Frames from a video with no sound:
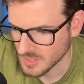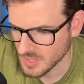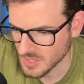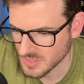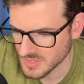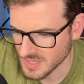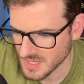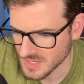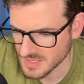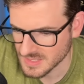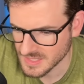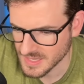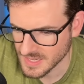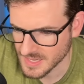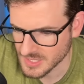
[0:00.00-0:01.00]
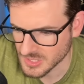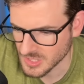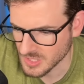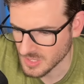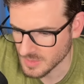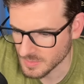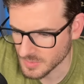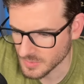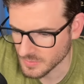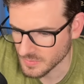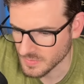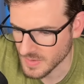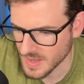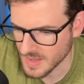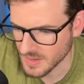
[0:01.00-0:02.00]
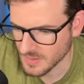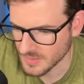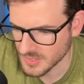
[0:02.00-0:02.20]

context / upload file.